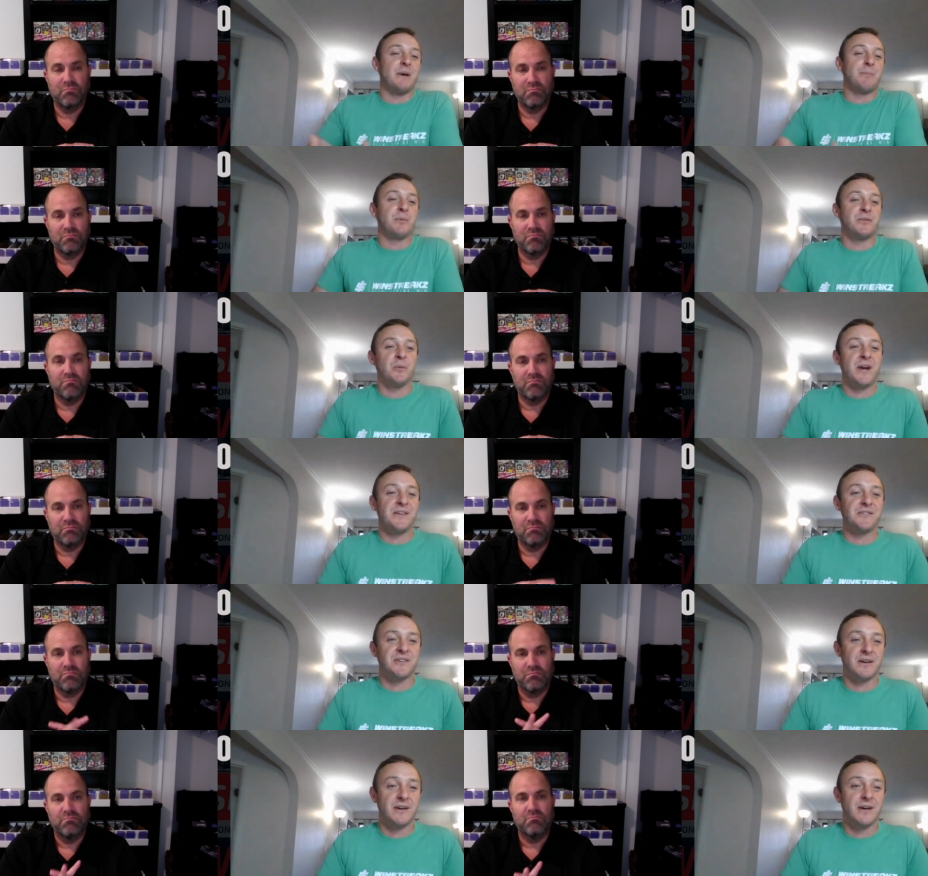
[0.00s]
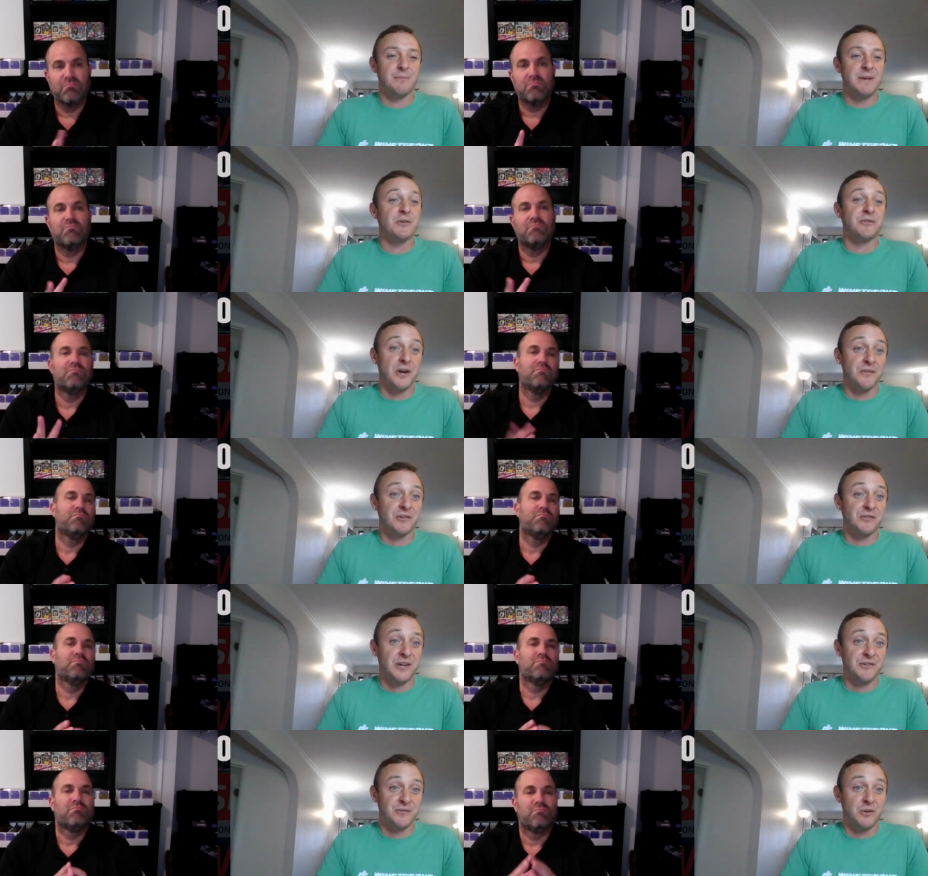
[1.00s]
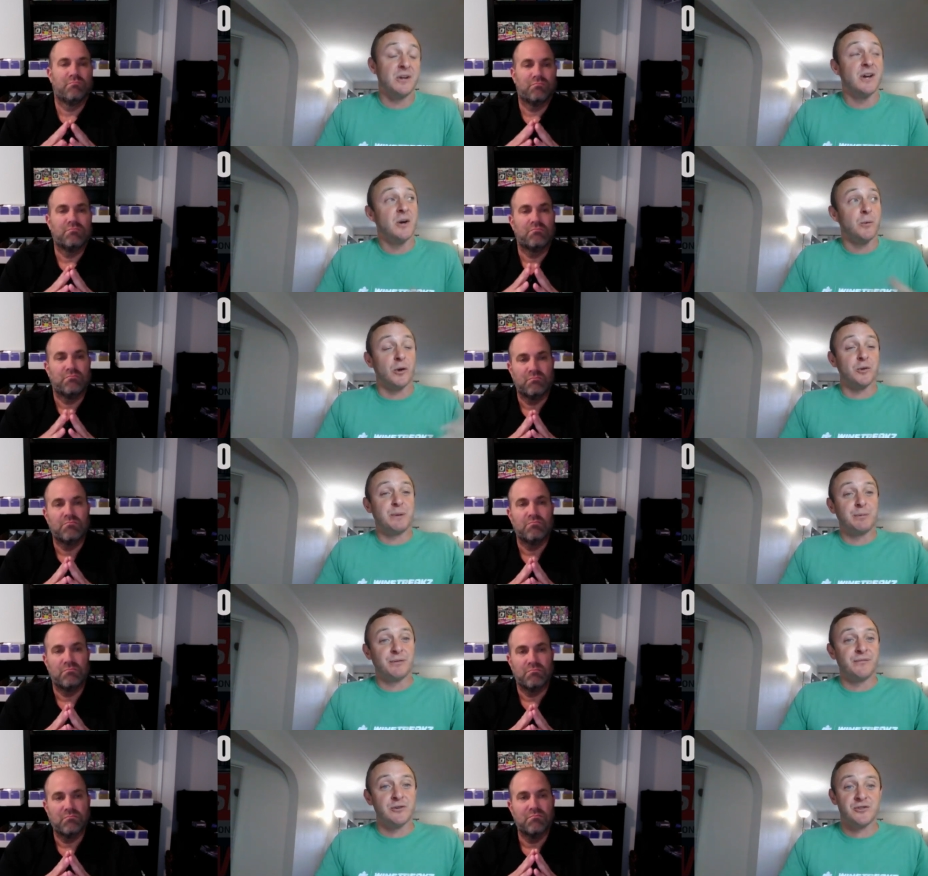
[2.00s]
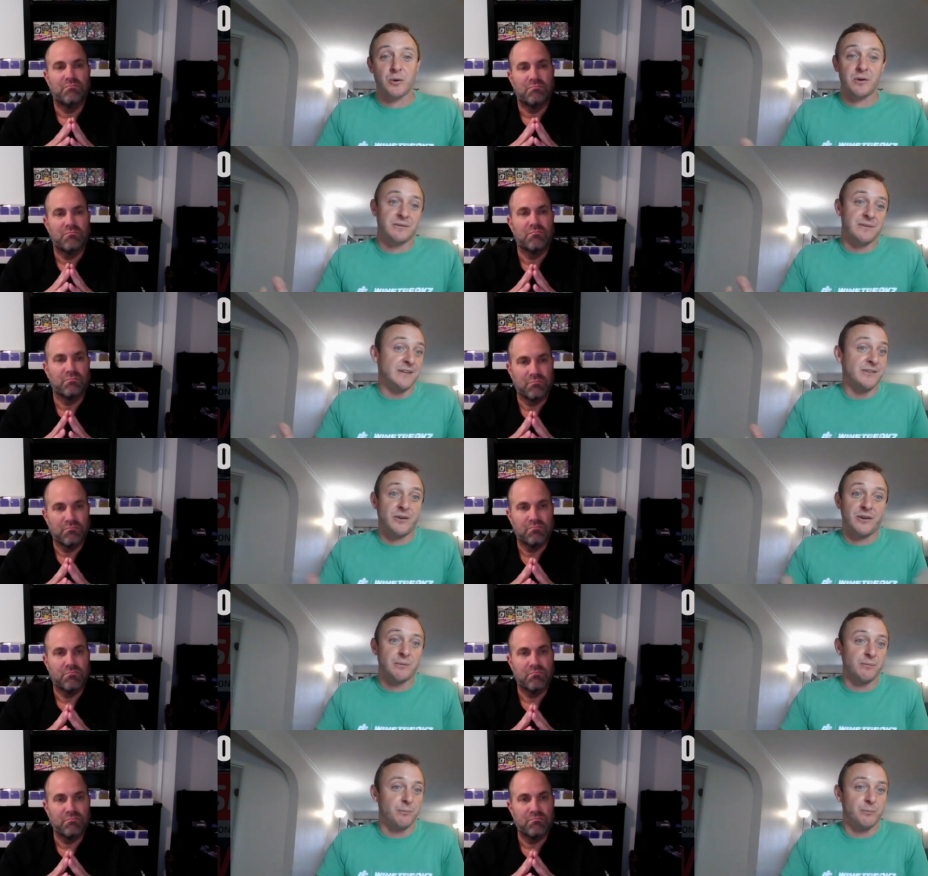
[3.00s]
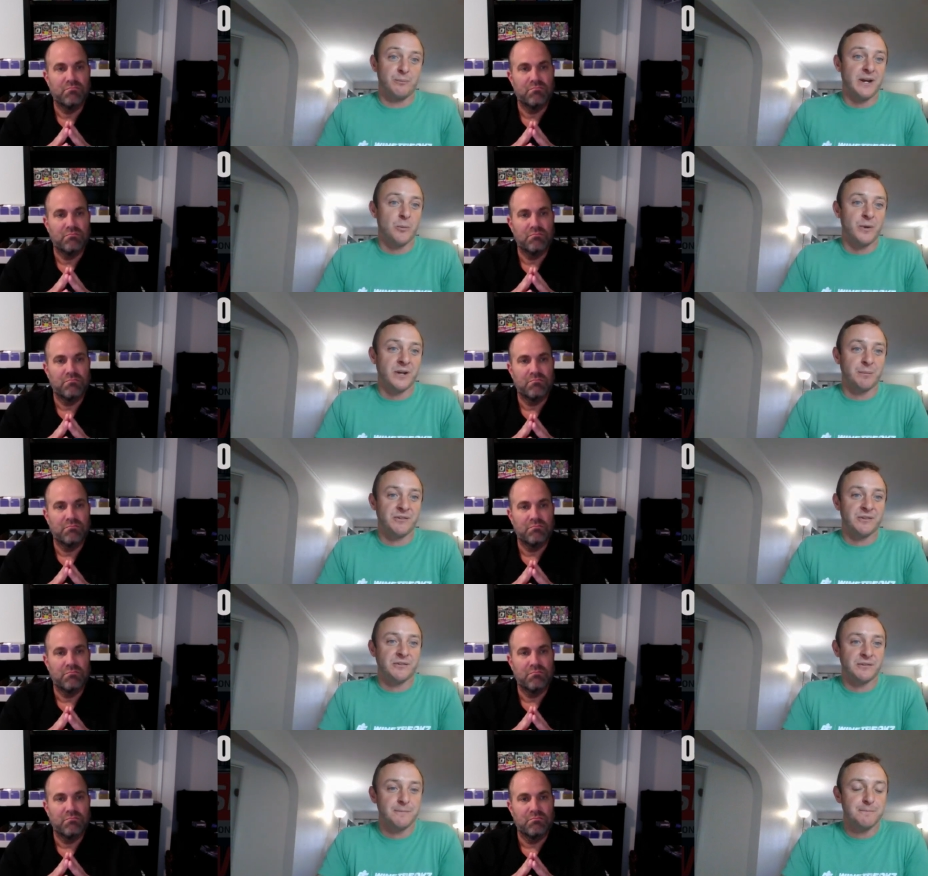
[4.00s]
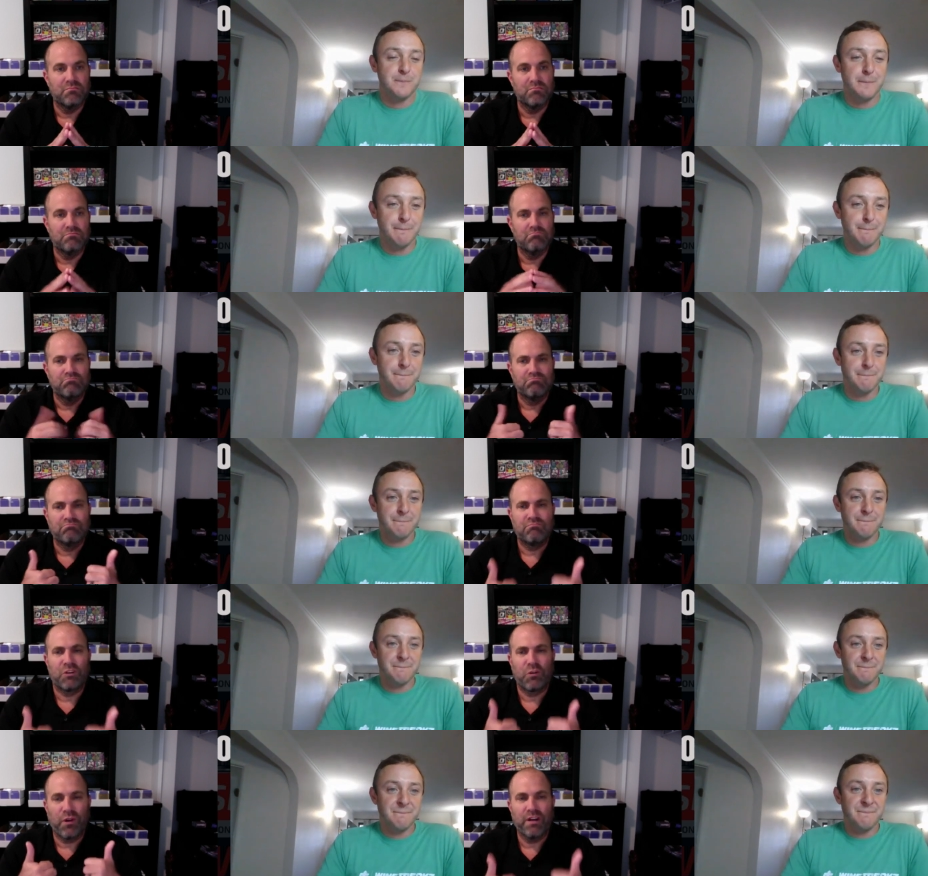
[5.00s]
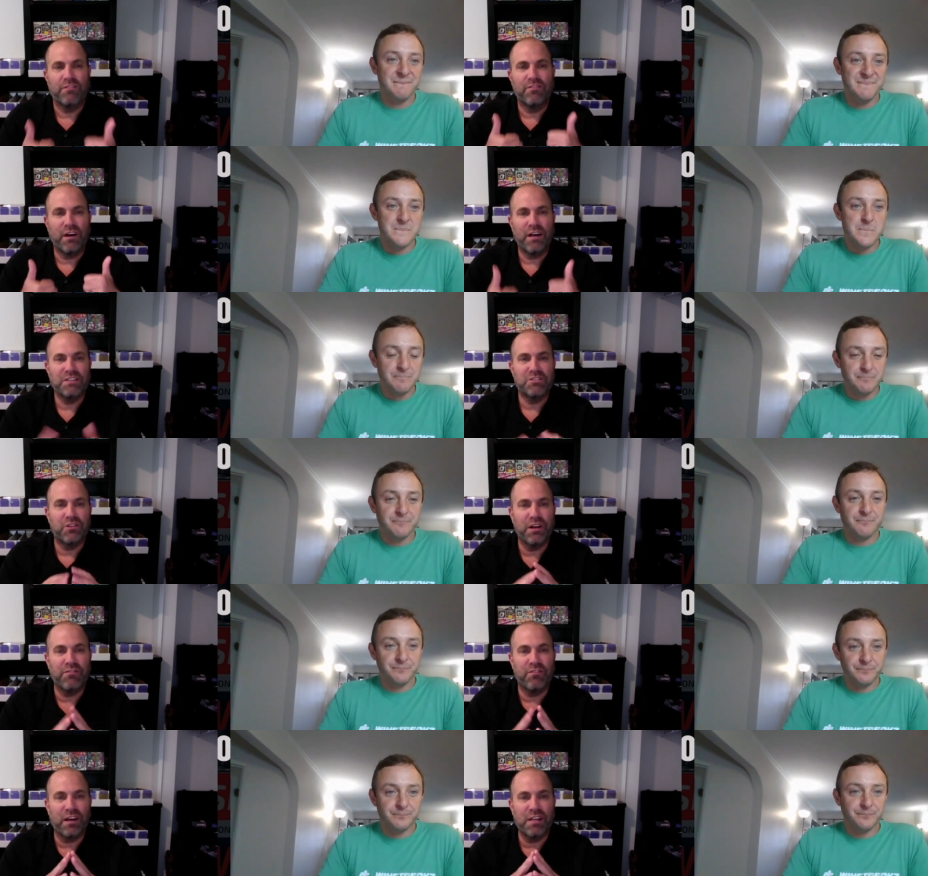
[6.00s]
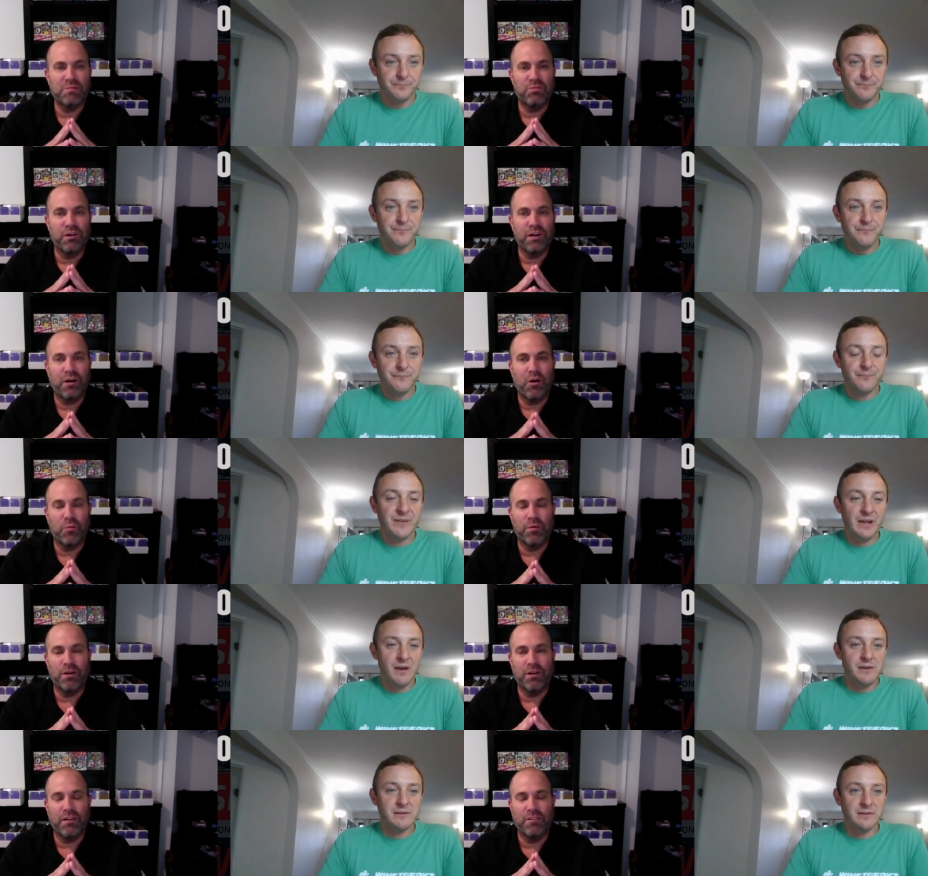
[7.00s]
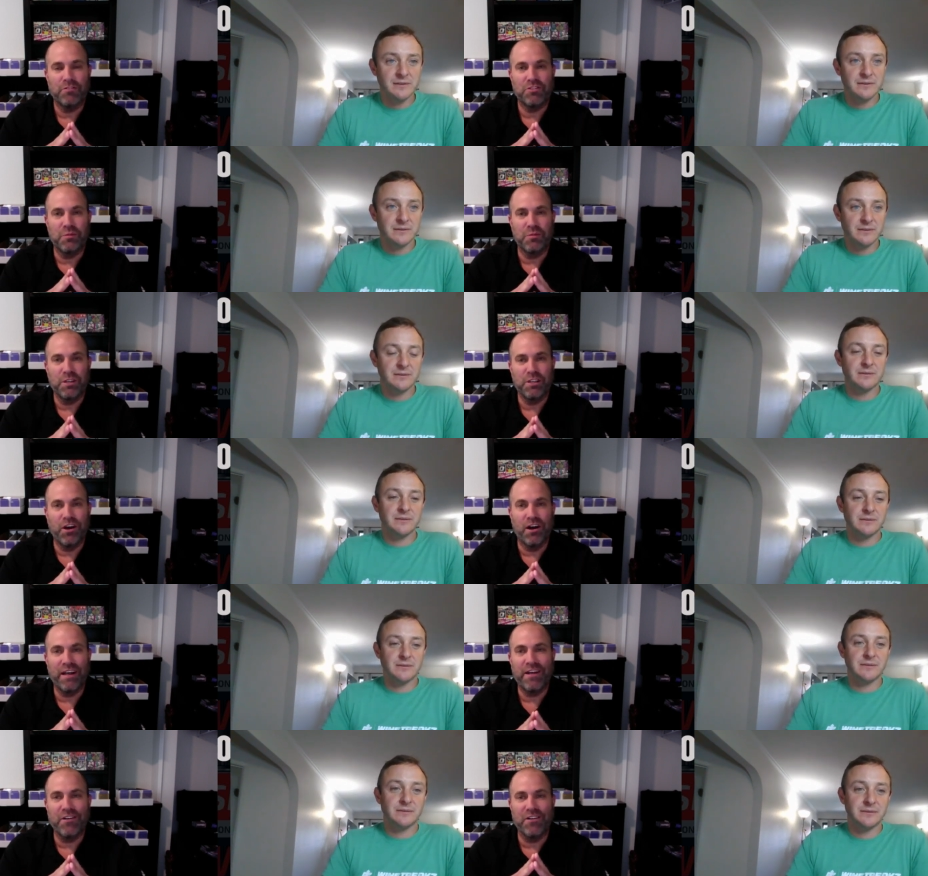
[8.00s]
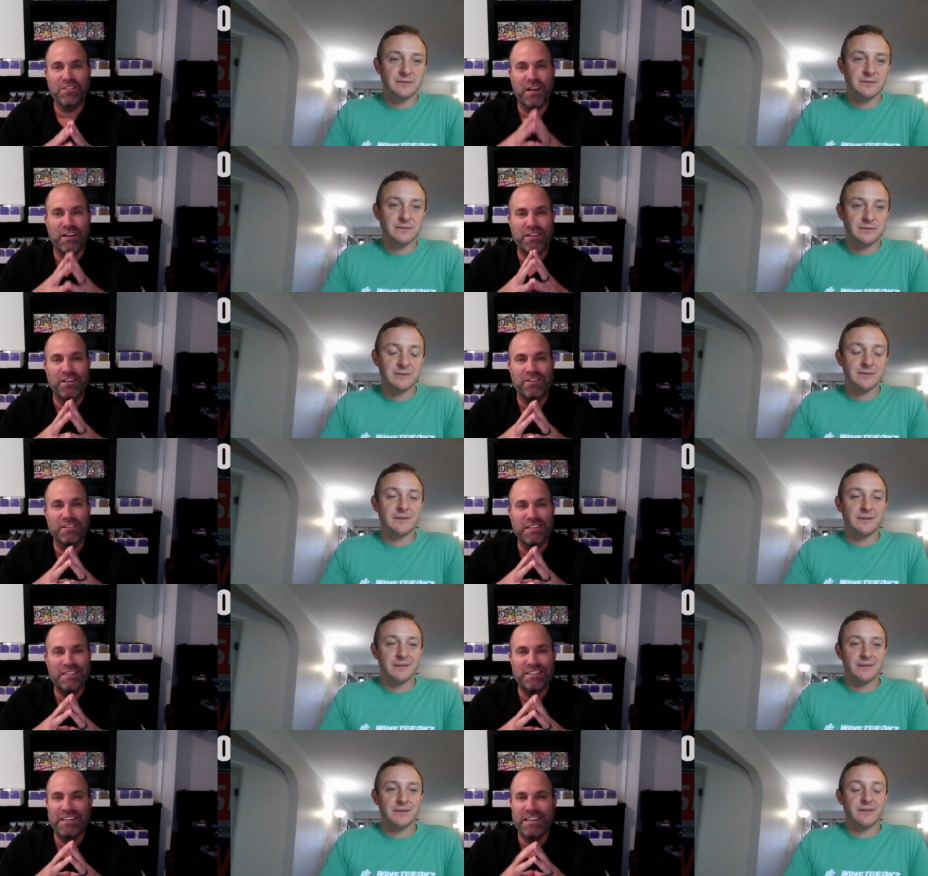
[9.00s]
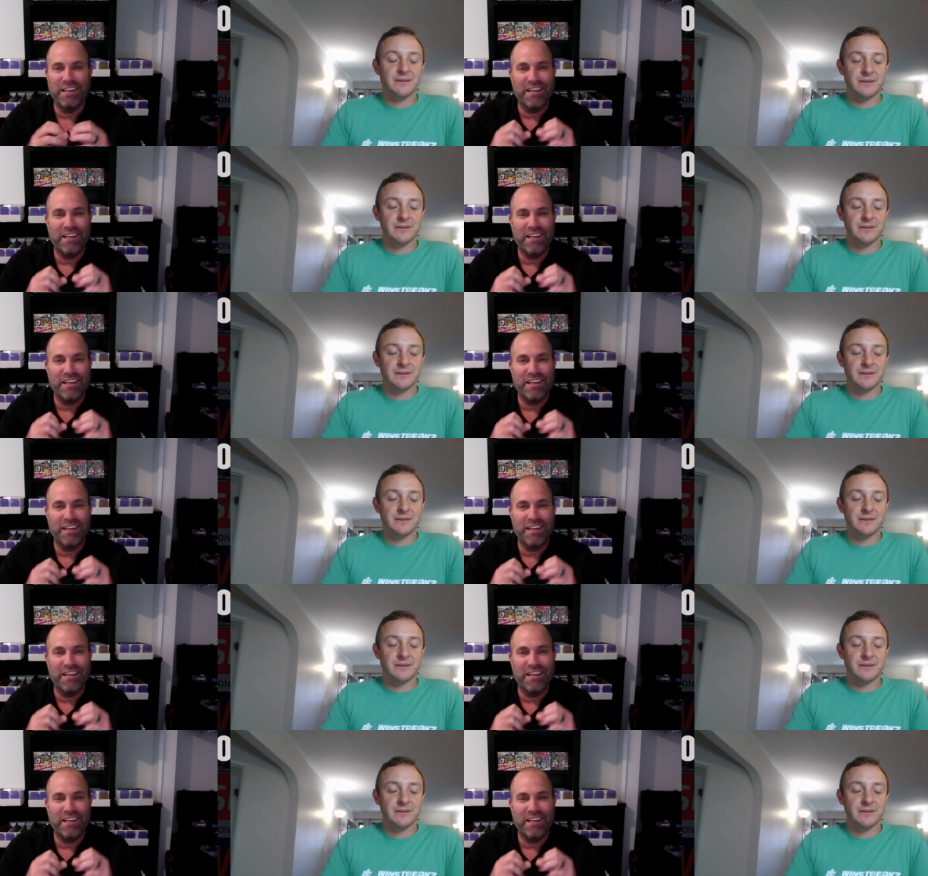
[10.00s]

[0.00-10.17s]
Speaker 1: up with the ways to make yourself successful where other people fell short, that's how you're going to make a winning business.
Speaker 2: Great advice. Great advice, Brett. I hope uh, there's some young ears out there listening